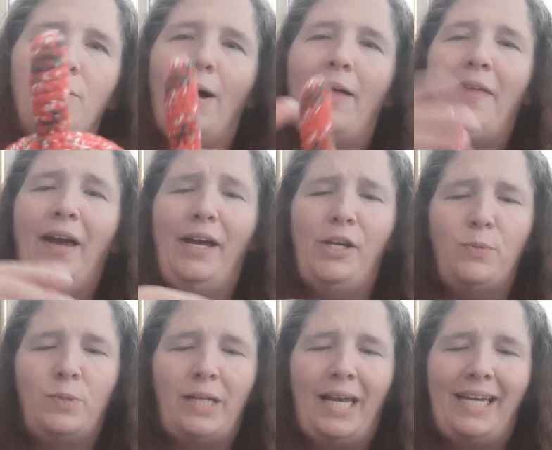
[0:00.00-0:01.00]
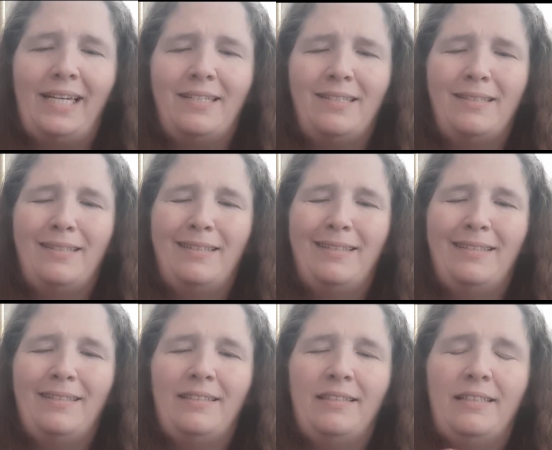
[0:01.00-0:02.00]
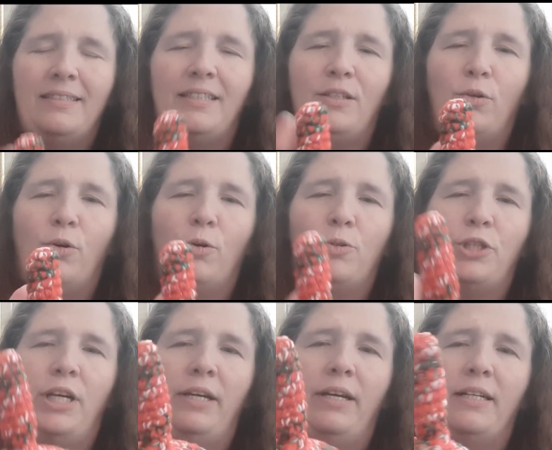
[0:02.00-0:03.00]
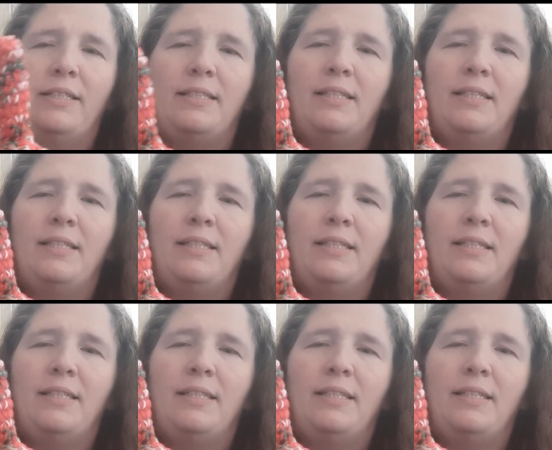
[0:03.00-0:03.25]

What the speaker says: I think I used 8 single crochet because